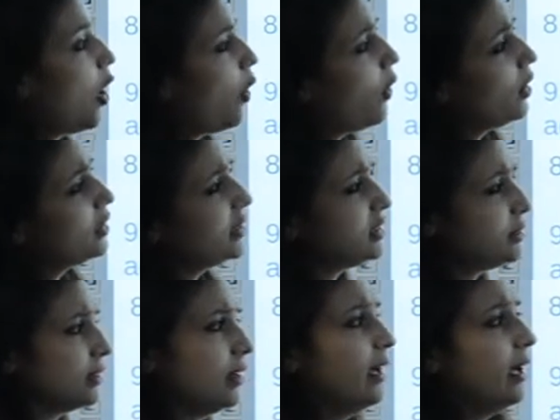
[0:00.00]
all
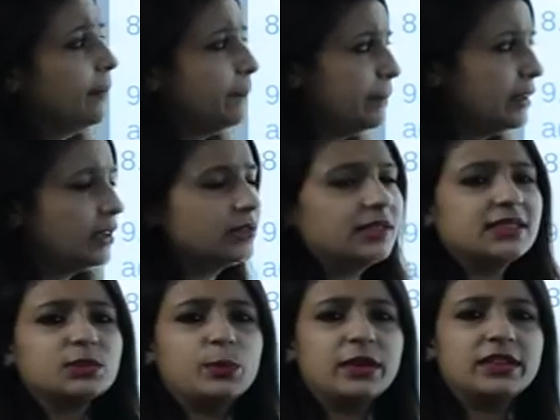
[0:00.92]
his
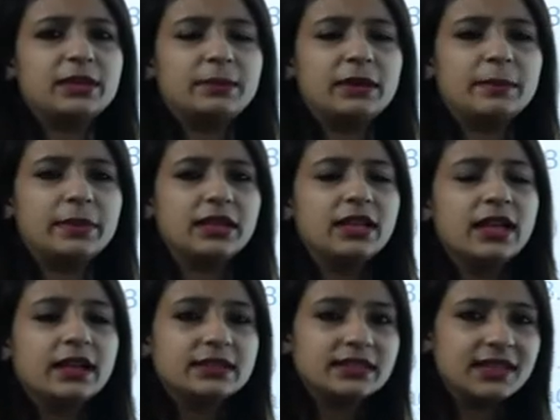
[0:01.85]
trustworthy people,
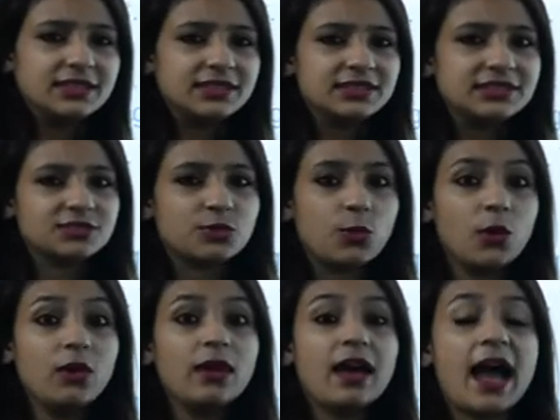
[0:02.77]
they just
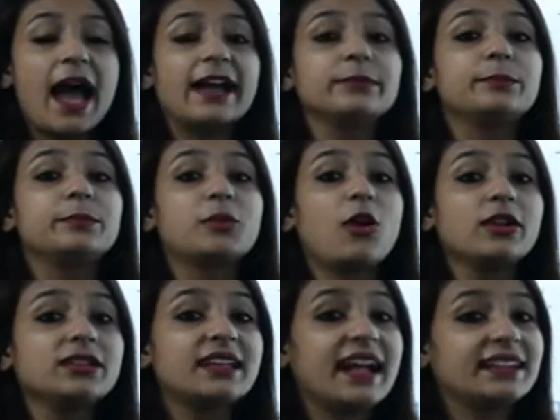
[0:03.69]
go and
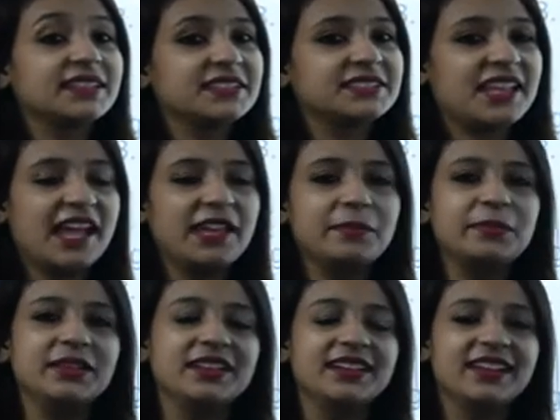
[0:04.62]
brought that
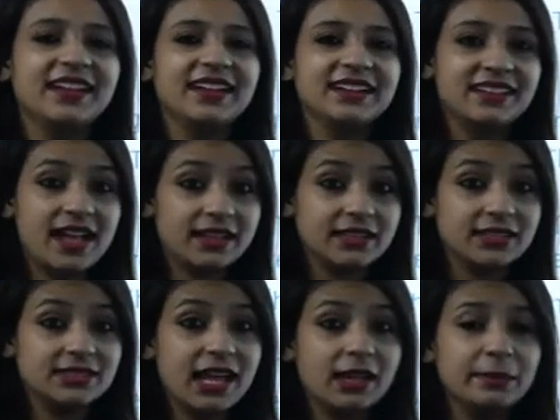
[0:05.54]
disciple. That
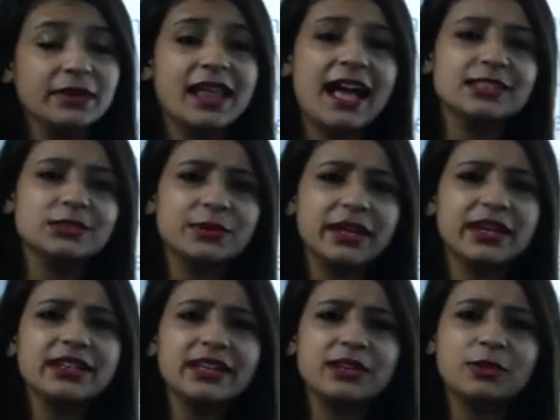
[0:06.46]
disciple has
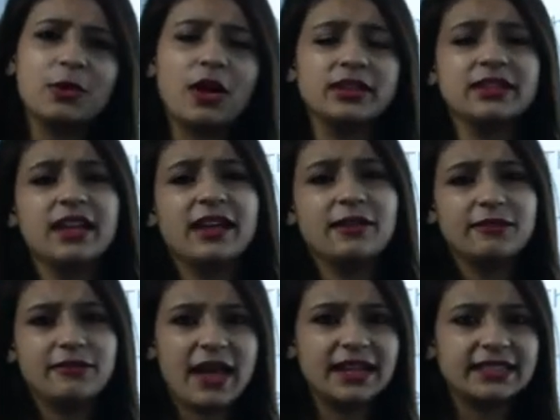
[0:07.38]
really gone
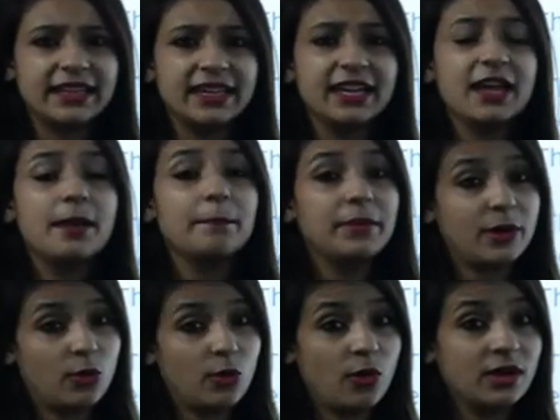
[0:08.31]
fatty
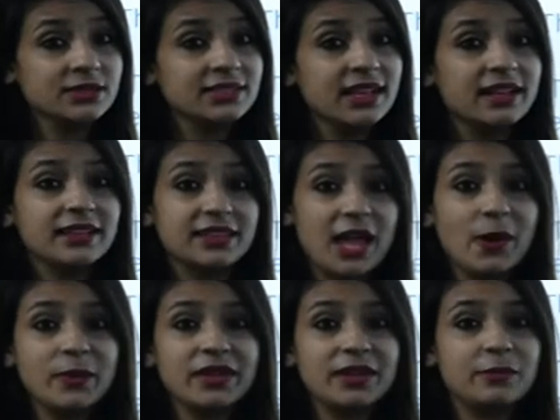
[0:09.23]
because
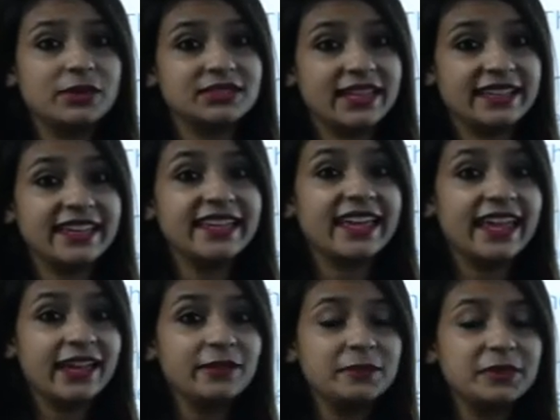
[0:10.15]
now he was getting
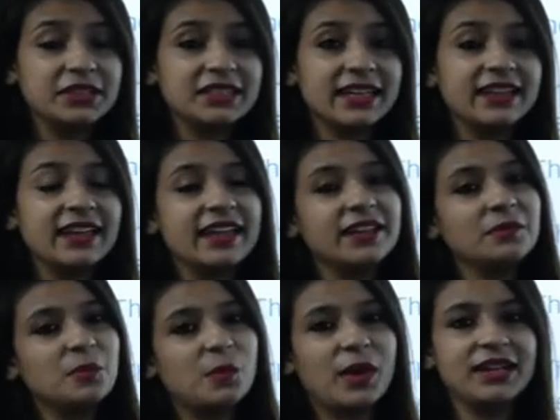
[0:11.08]
everything
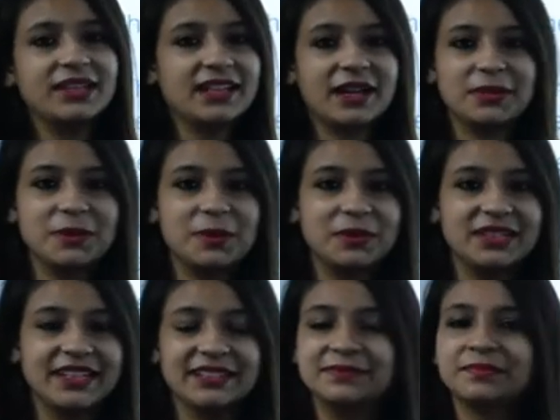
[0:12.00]
in one dadu
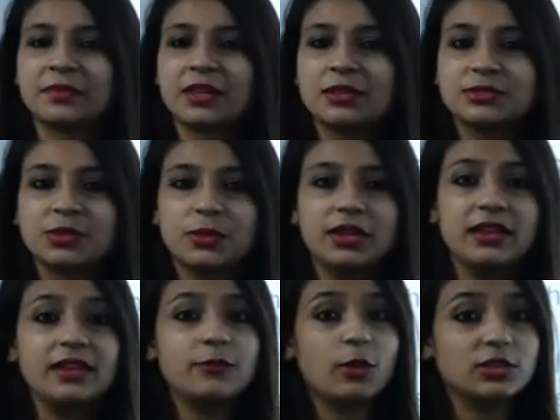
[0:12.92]
only. So
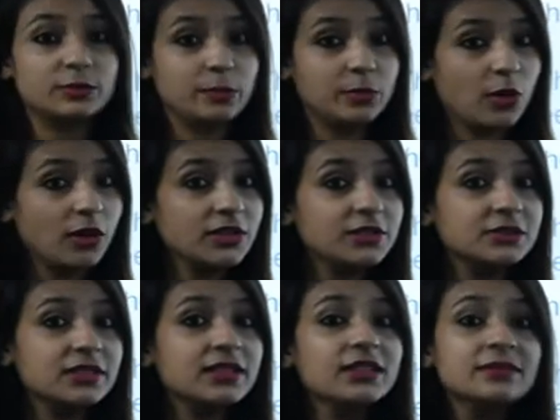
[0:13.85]
he was brought to
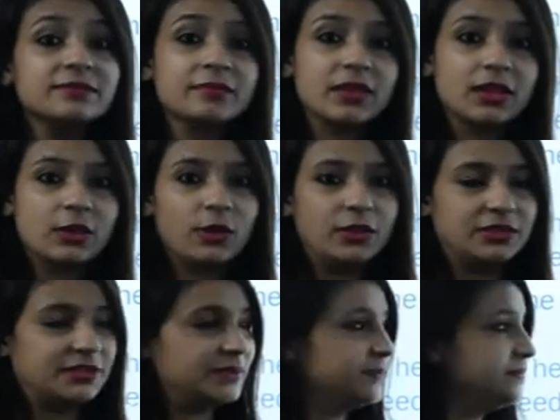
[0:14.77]
the court.